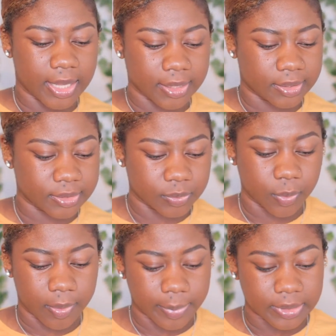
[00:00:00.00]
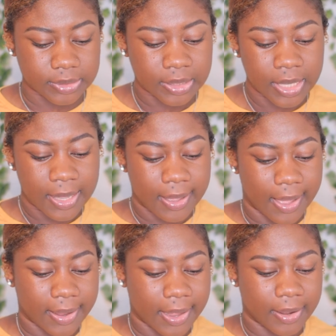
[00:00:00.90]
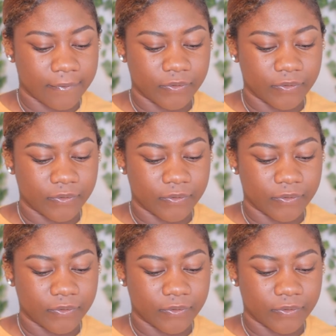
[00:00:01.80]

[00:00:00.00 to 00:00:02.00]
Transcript: necklace, one piece. I got it